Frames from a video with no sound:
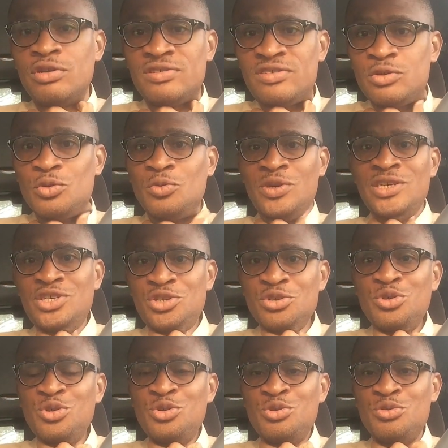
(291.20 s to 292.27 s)
until we
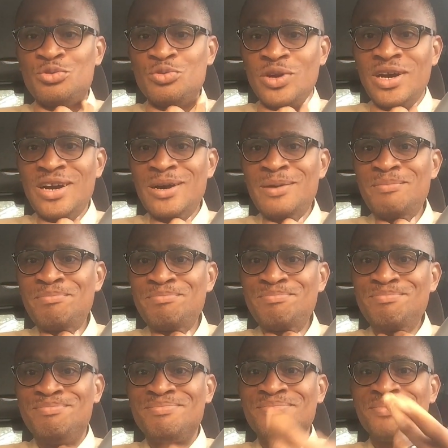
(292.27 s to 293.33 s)
show you
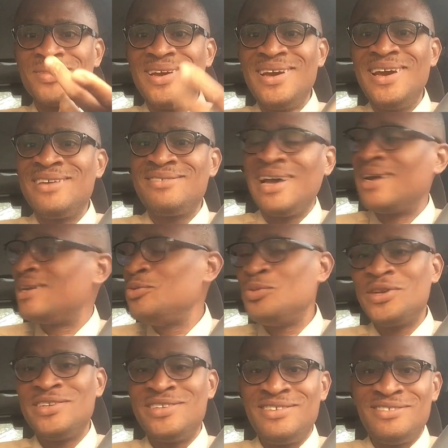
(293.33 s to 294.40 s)
exactly
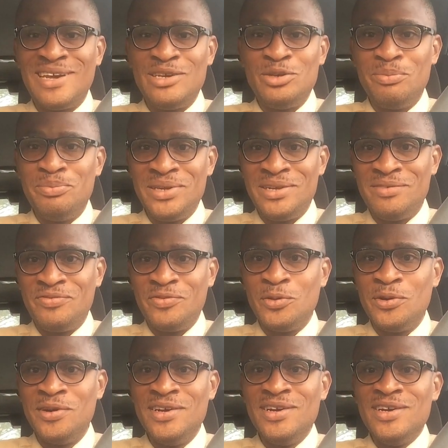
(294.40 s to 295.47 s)
what it is that you're bidding
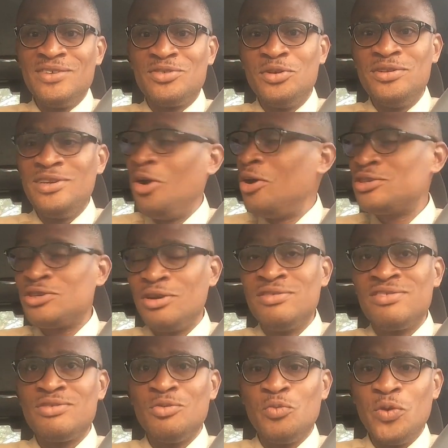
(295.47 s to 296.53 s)
for. So the
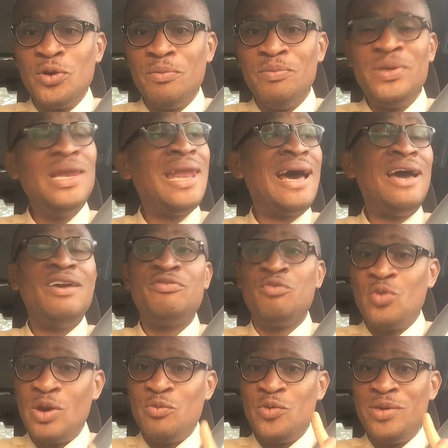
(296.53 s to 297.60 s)
auctions will be live
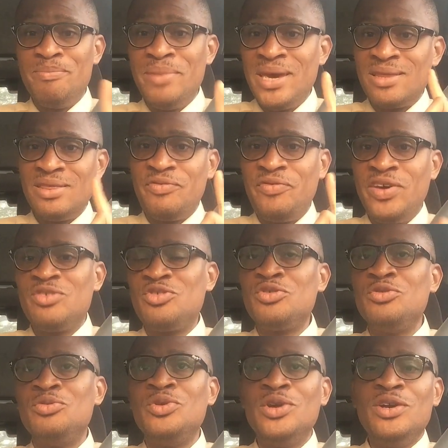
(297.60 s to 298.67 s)
when we make the first
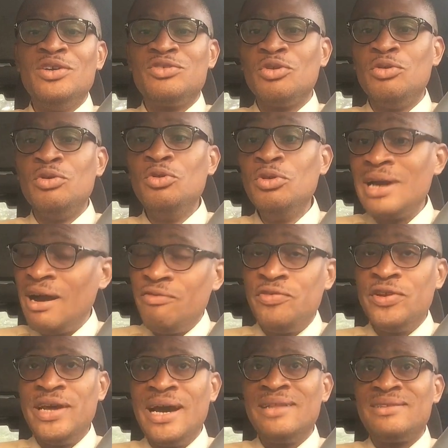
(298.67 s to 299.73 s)
shoe. So look out
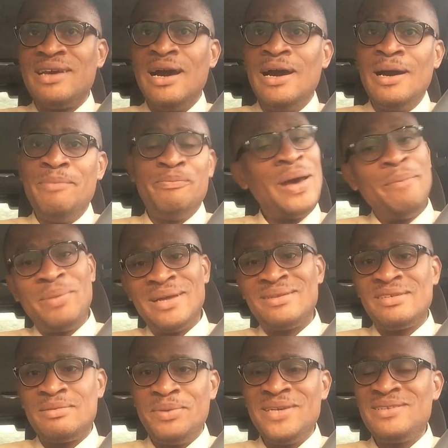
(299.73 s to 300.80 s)
for that and
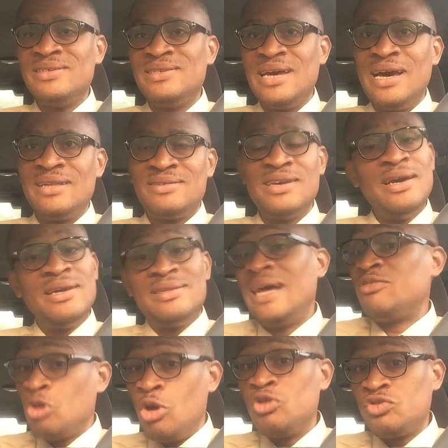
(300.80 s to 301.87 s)
participate in that.
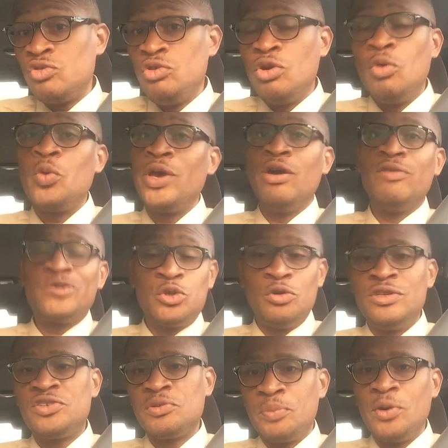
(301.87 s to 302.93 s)
That's also your way of
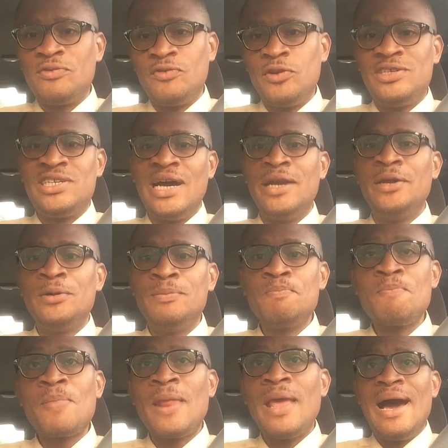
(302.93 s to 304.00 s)
showing support for the channel
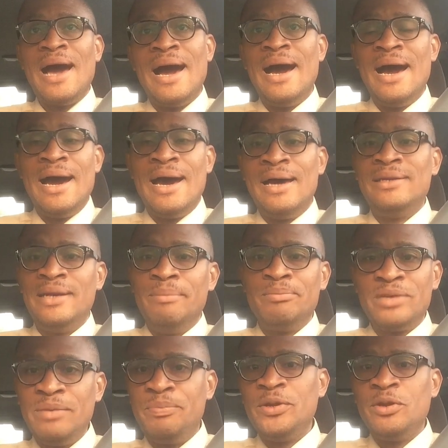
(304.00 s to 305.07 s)

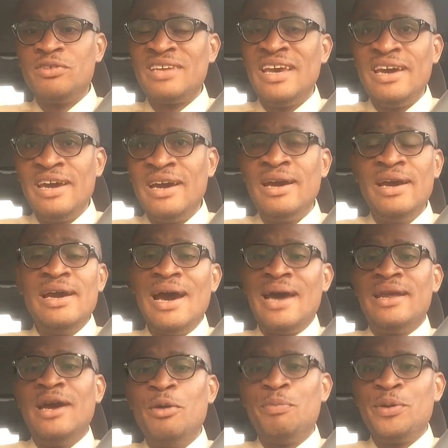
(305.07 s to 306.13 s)
and keeping us here
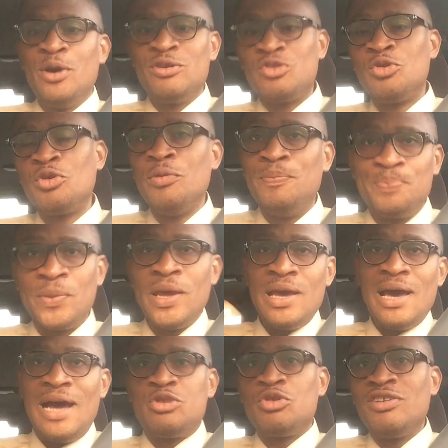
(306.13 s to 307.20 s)
and helping us grow.
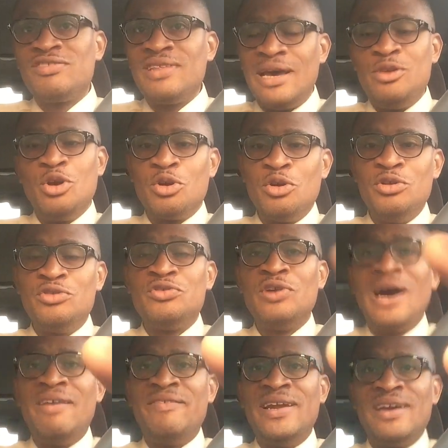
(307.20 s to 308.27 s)
I trust that you're going to
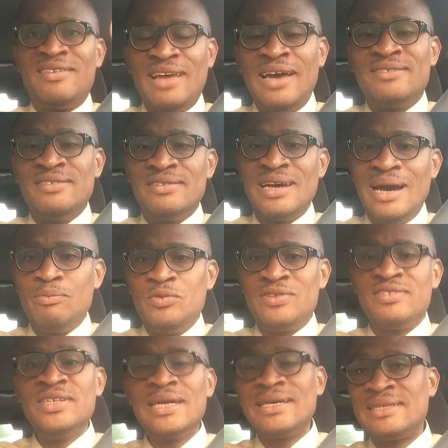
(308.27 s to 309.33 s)
have an exciting time with
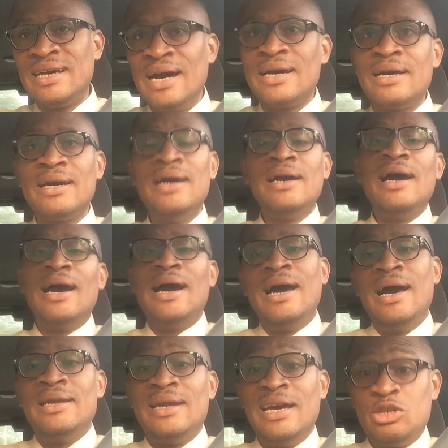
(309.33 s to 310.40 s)
Sneak Attack,
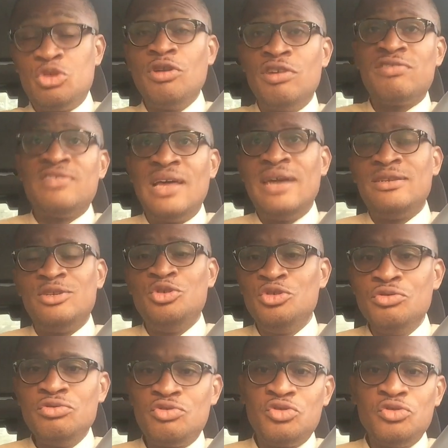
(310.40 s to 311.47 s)
and I trust that
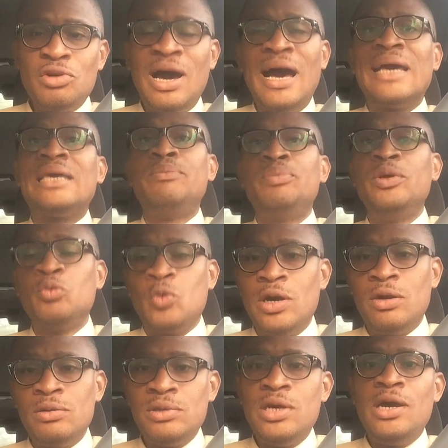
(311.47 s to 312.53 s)
you too are keeping
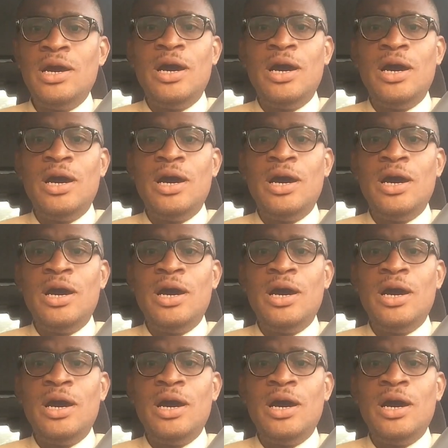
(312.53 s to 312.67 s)
well,